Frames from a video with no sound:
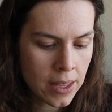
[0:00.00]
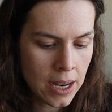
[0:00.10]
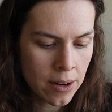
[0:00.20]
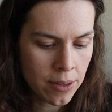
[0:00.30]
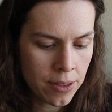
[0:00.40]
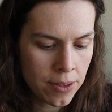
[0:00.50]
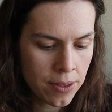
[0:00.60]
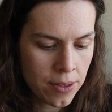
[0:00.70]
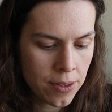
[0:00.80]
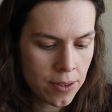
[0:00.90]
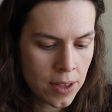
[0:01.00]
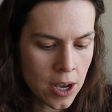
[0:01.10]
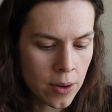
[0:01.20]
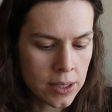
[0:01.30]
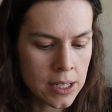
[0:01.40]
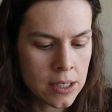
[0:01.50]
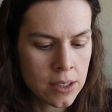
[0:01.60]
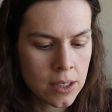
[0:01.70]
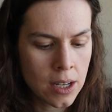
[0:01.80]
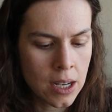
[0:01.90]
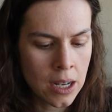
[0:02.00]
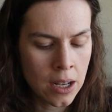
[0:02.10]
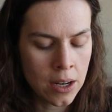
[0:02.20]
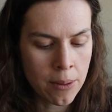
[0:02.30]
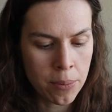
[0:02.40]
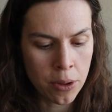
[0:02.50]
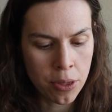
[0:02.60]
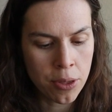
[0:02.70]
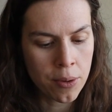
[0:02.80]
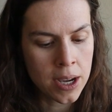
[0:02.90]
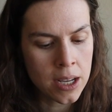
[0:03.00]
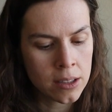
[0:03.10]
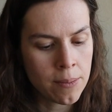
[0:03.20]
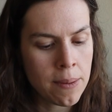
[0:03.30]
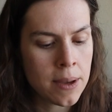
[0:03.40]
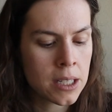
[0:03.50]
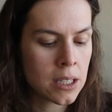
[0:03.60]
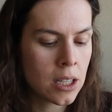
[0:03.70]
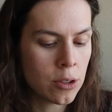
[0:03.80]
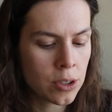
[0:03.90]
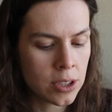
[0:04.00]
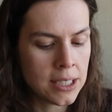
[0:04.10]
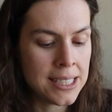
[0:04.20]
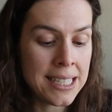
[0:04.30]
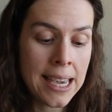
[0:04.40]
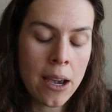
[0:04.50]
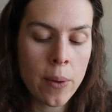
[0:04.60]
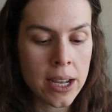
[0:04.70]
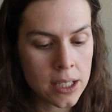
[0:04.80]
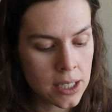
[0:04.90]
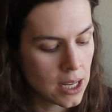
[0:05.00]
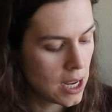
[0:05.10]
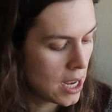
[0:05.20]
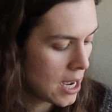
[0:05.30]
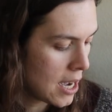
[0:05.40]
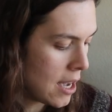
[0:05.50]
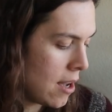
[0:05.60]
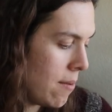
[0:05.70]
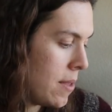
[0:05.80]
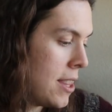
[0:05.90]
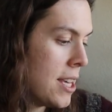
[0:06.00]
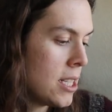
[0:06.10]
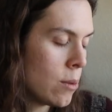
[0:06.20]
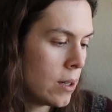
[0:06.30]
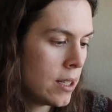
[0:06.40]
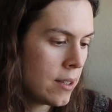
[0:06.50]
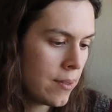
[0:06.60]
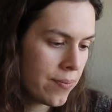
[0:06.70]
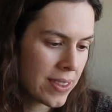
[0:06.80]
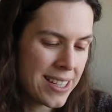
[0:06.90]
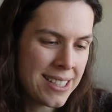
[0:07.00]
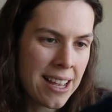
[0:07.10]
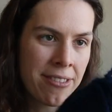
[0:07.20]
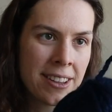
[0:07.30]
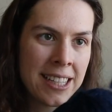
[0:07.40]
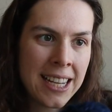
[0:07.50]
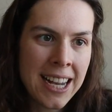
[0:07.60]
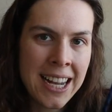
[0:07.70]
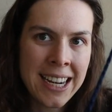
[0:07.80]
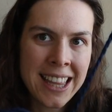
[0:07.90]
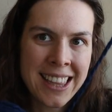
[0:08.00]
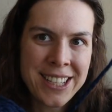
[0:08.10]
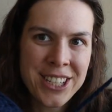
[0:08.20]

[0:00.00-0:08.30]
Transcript: I don't, oh, it says uh, number three, so maybe it's closer to DK weight. Uh, this one is definitely on the